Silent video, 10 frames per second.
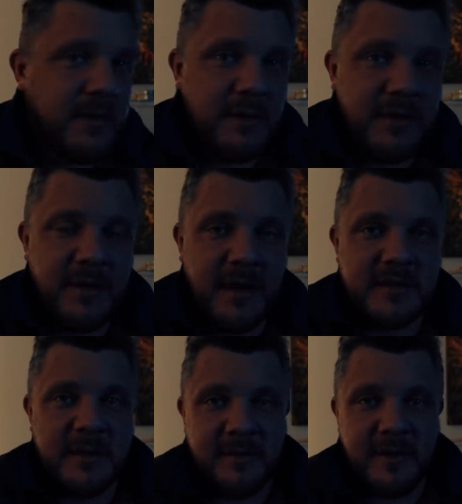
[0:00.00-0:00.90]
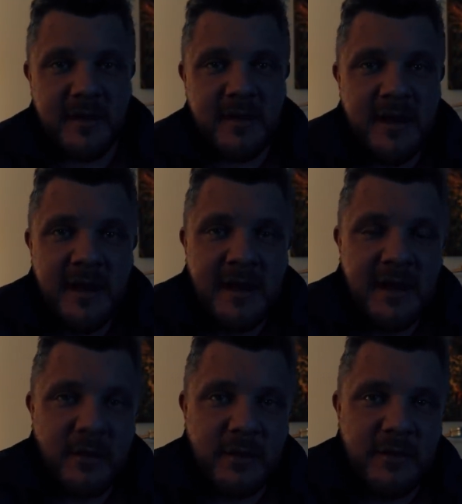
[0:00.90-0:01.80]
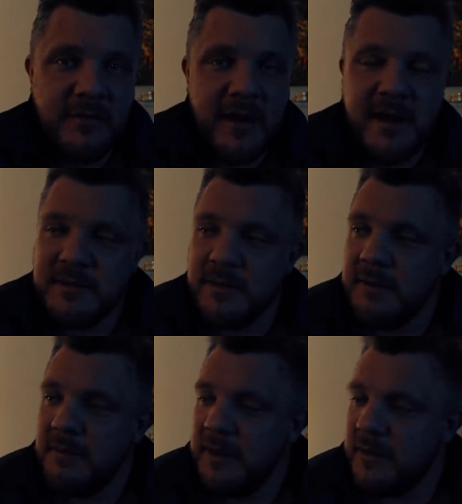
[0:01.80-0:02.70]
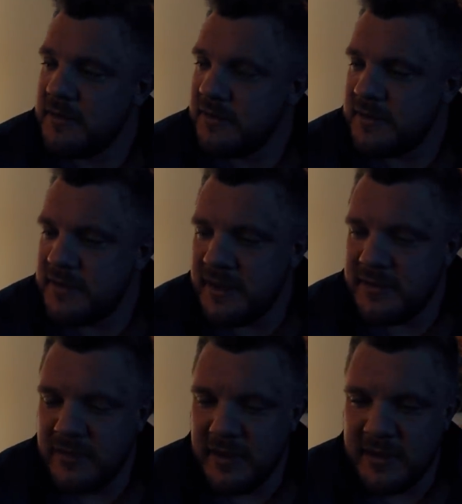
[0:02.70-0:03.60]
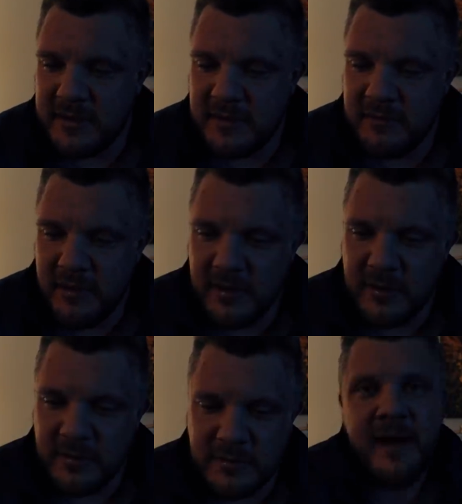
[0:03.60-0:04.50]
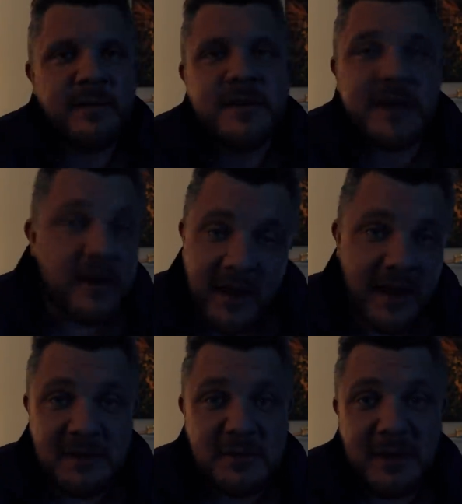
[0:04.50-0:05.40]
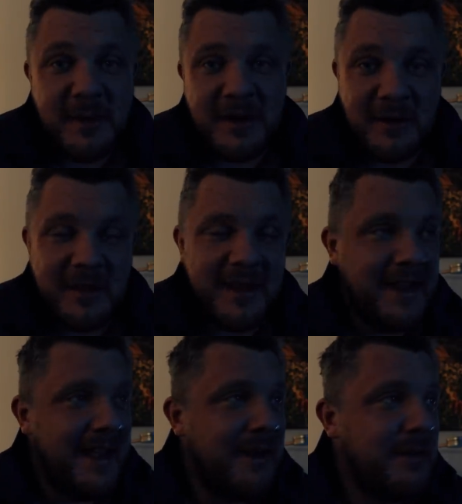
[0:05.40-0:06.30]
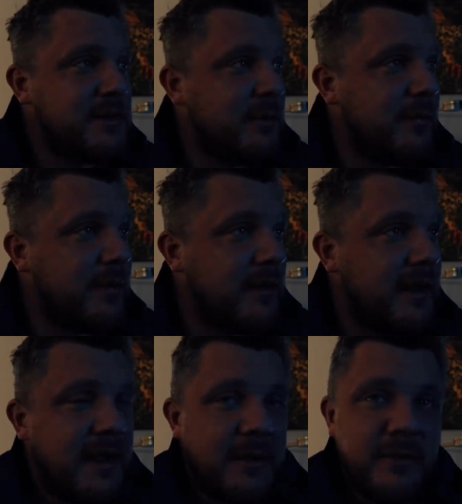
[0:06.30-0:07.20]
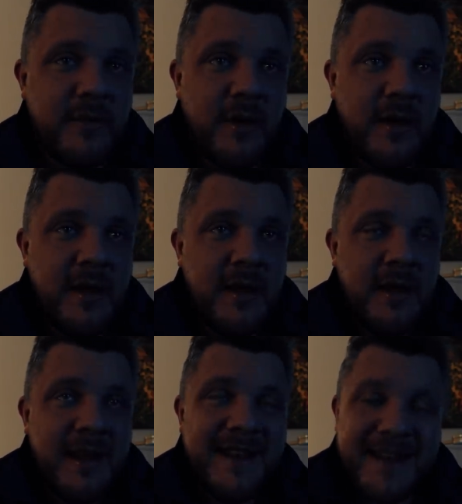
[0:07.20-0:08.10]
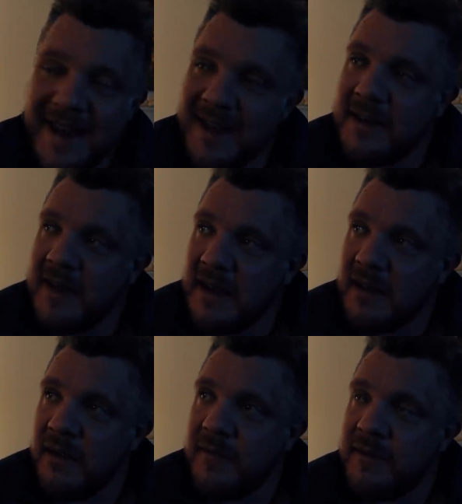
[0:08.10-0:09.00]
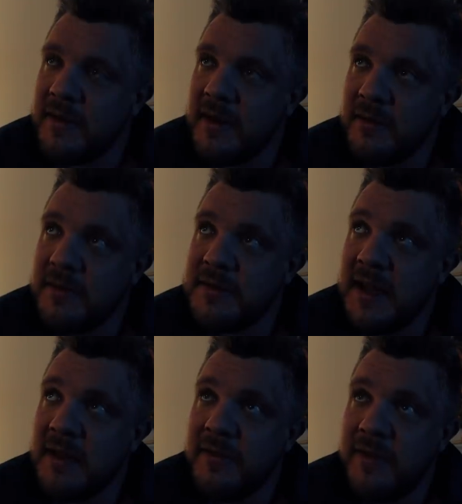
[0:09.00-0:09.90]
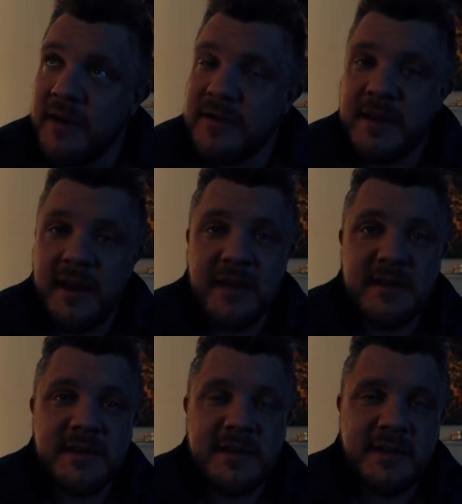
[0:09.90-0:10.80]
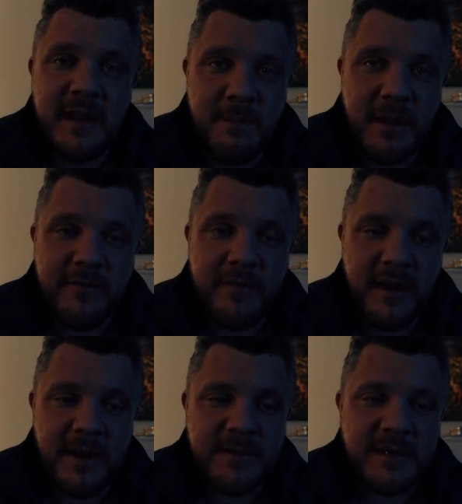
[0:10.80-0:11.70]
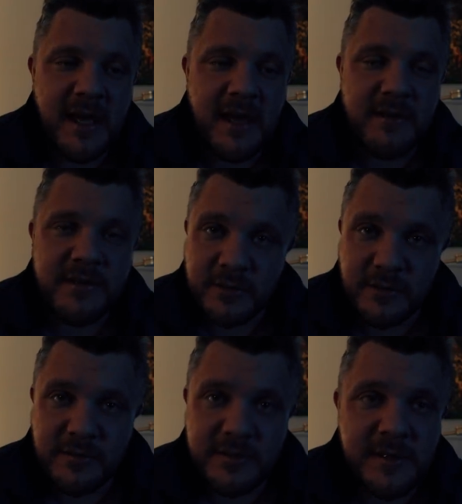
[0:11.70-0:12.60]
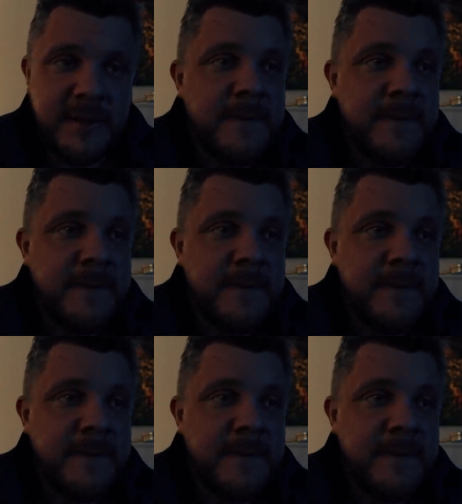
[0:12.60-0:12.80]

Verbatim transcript: with like some of our, you know, good friends that we compete with. So it's, yeah, it's really, really cool. I'm gonna start crying, so I better not. Anyway, so what have we got today? I think we've got deadlift. I don't know if it's deadlift first, then it's dumbbell for reps and stones.